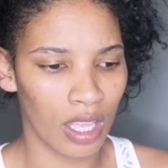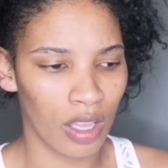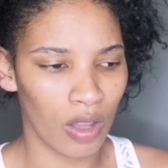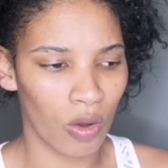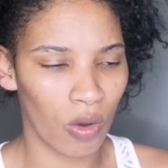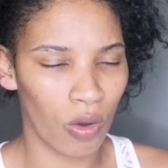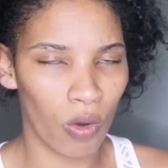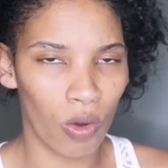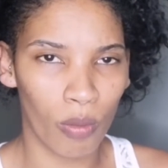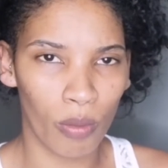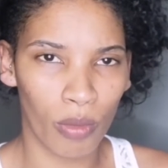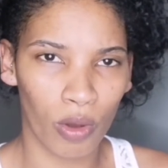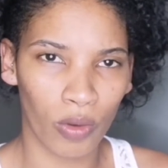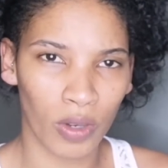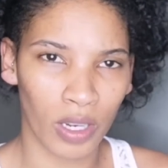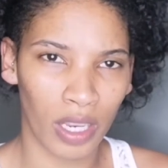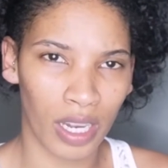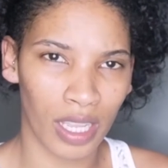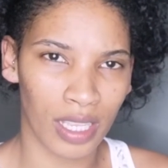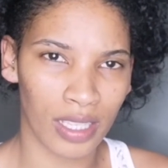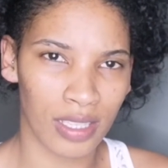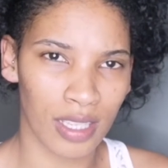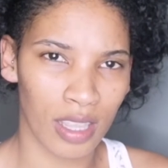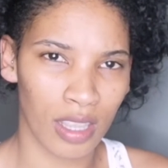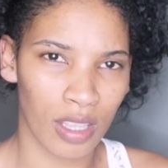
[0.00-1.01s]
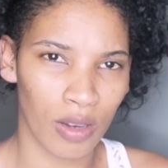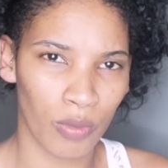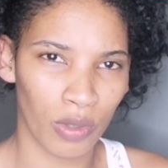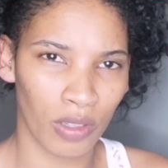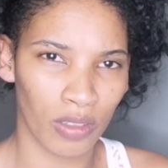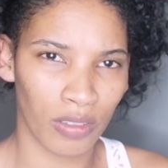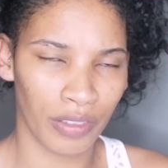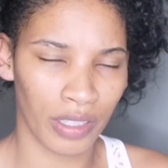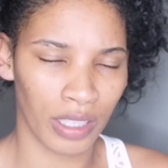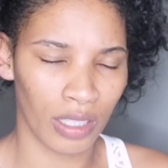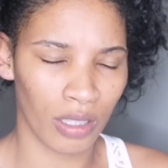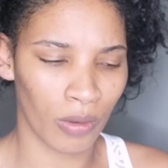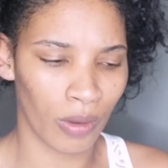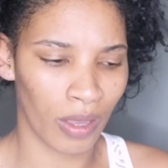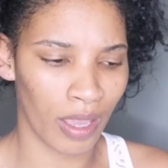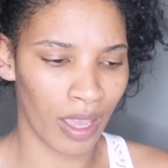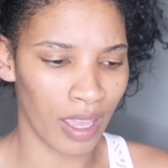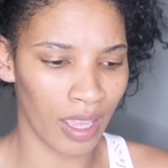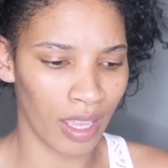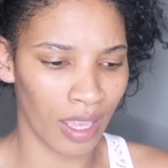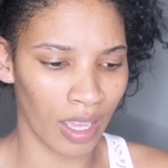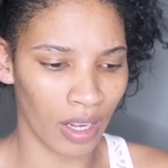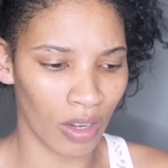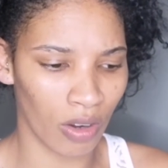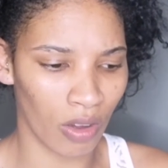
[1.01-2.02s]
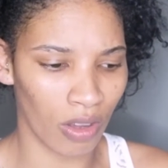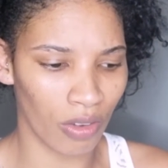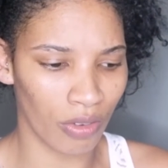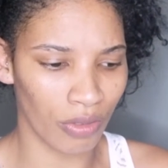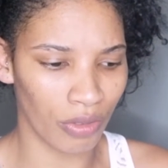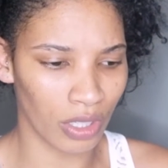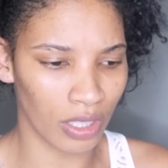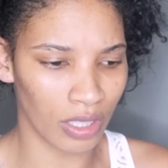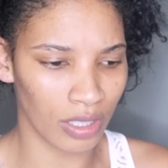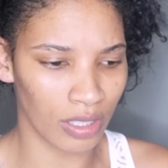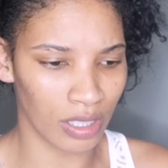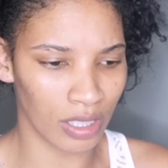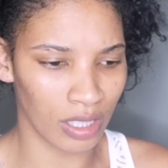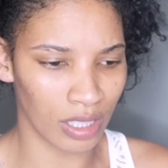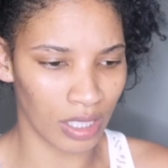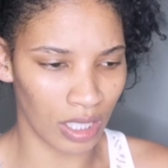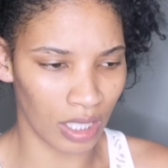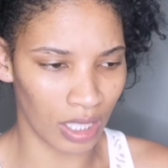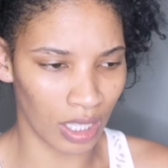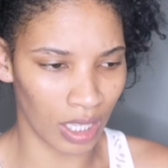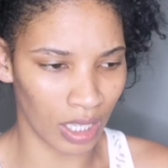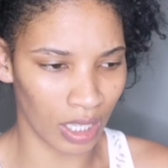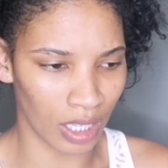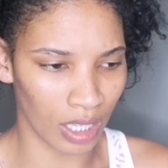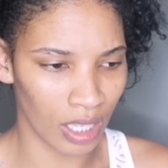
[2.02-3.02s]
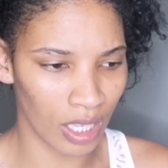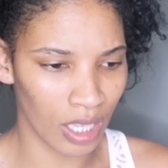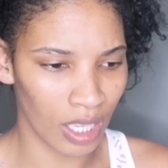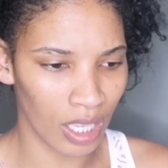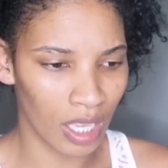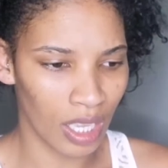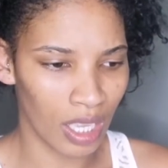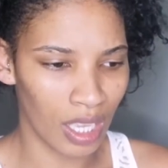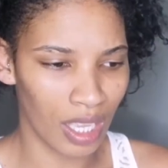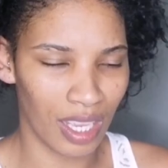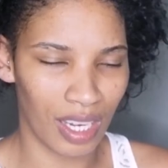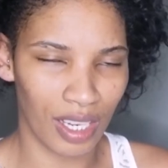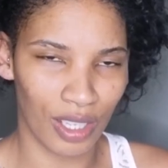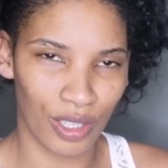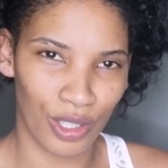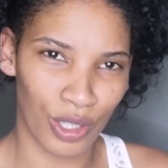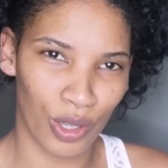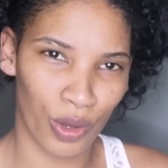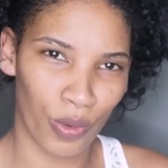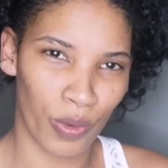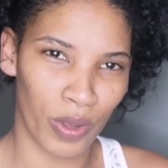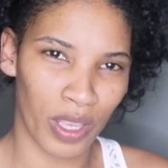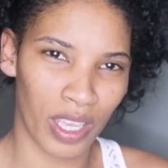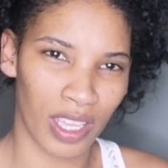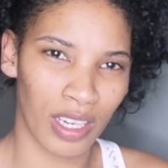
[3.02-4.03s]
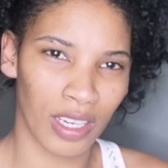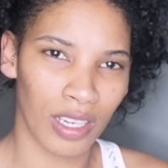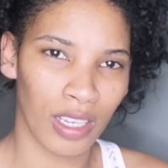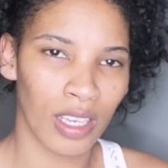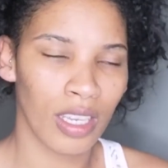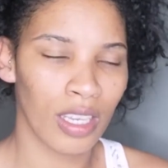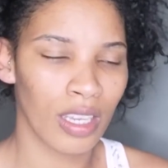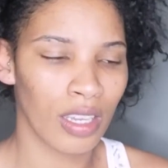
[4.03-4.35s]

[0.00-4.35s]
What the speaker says: hormone in us, and then we'll feel okay again after seeing. It is so weird.